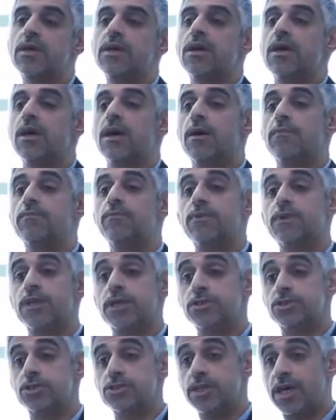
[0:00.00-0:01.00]

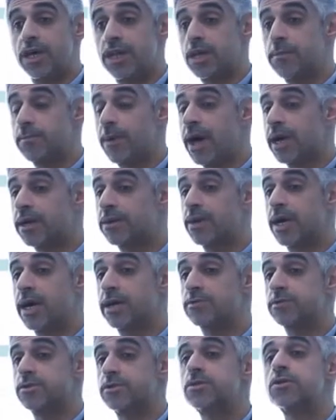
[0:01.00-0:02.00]
Their genetic
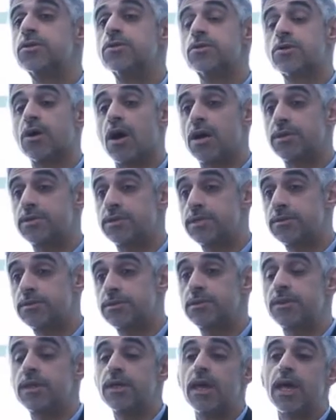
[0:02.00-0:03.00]
backgrounds could cause it,
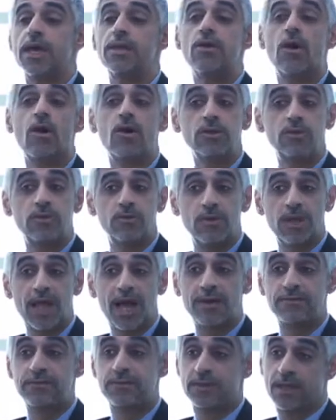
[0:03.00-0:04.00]
and also
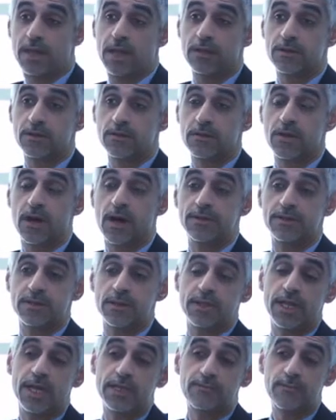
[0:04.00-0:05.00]
lifestyle can cause it,
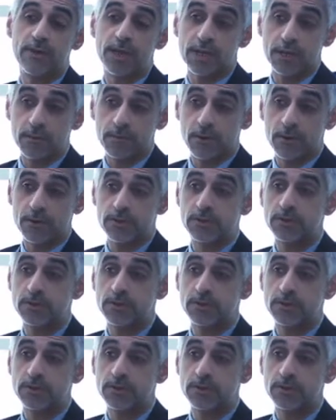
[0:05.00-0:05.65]
and that's very important